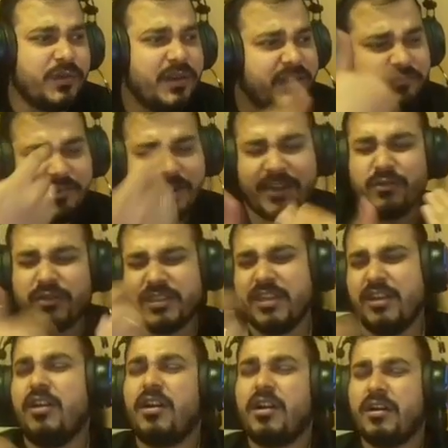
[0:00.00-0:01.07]
We'll try to see
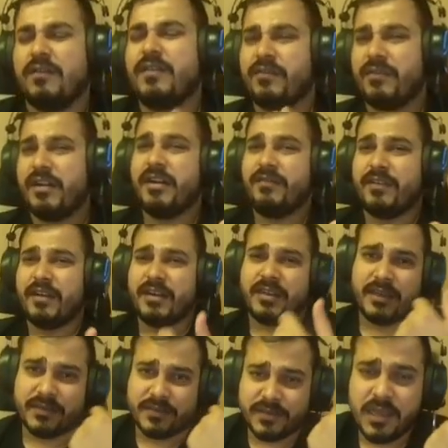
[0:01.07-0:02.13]
a lot of different
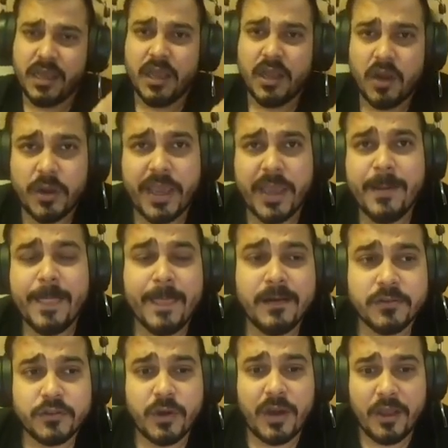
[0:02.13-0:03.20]
things. Okay.
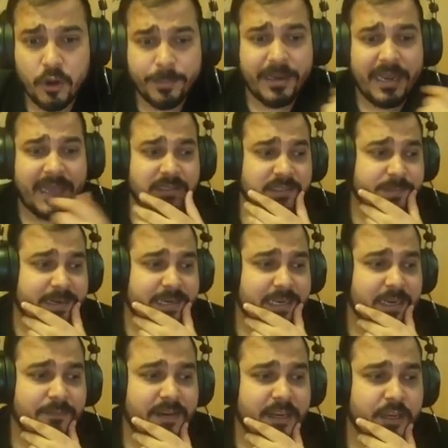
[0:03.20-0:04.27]
So I hope you like this
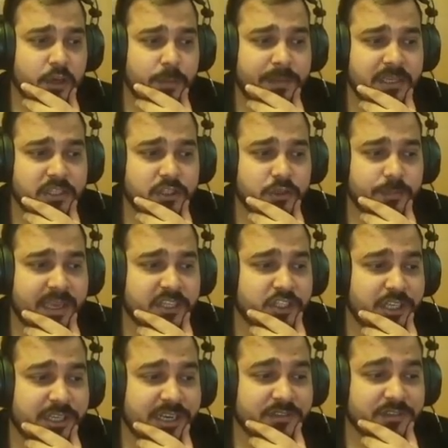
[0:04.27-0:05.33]
particular video. Please do make
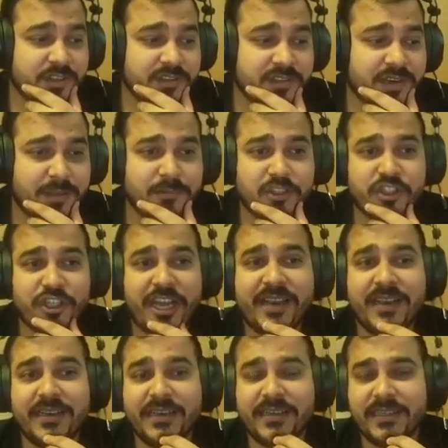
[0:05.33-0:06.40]
sure that you subscribe the
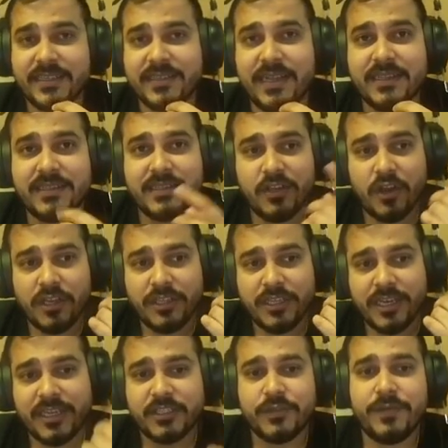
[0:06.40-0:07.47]
channel. And yes, I'll see you all in the
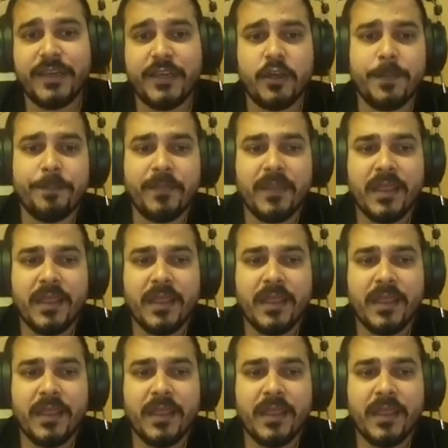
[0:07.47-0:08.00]
next video.